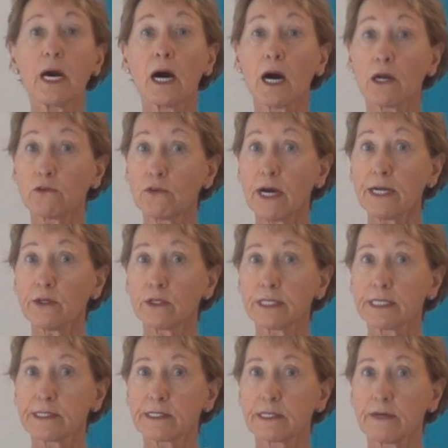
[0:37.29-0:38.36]
I'll write all
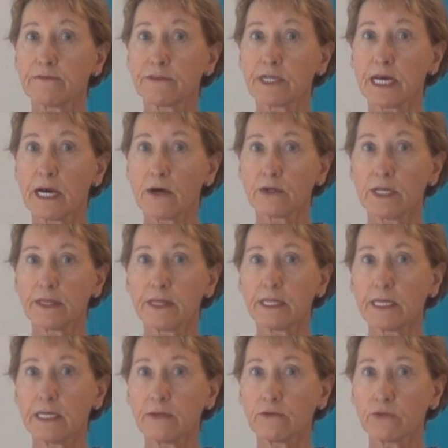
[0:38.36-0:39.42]
this stuff down in the